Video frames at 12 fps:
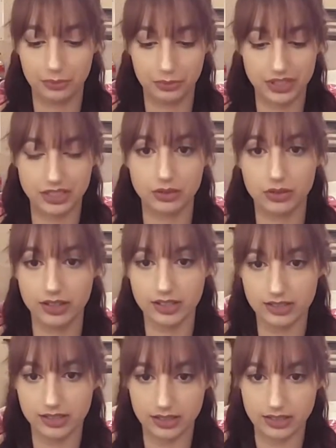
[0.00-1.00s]
Please ignore
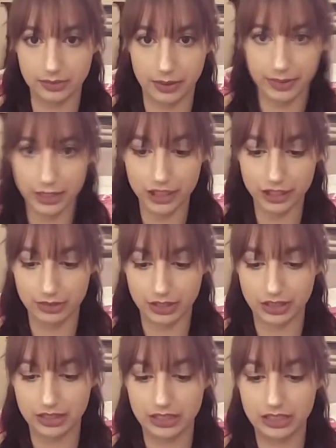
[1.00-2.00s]
this. That's my hair.
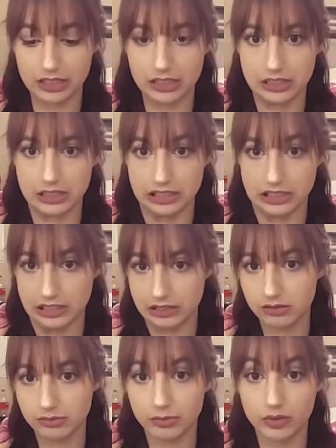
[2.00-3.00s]

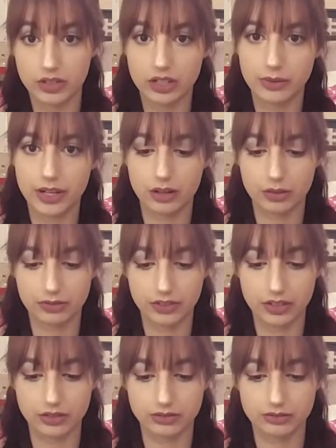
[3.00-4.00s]
Move it out of the way and
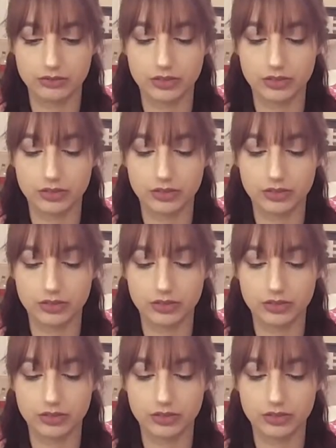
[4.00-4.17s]
hopefully don't